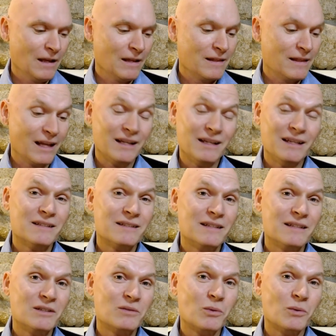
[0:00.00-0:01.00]
Then he
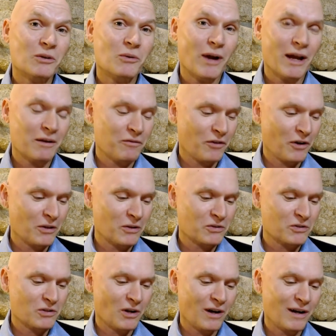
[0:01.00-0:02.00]
sees what Grandfather
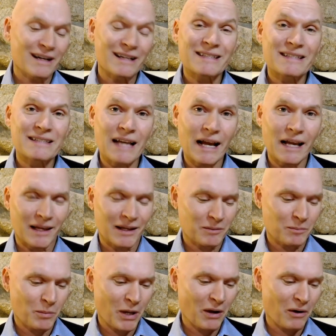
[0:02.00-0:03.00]
saw. A
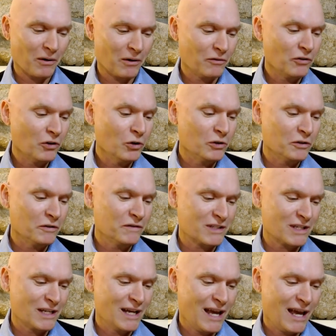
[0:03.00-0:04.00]
second pair of
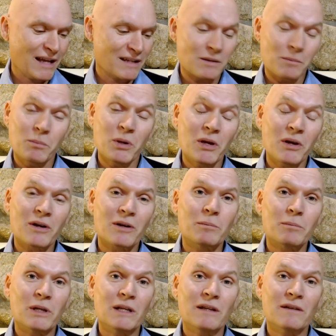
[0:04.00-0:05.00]
hooves has
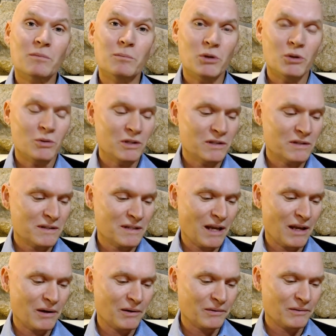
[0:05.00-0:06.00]
appeared beneath Beauty's
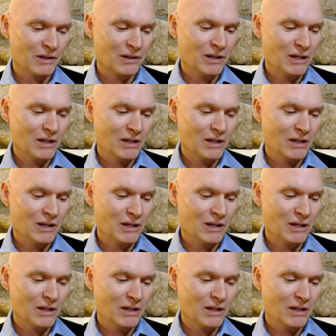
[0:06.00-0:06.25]
tail.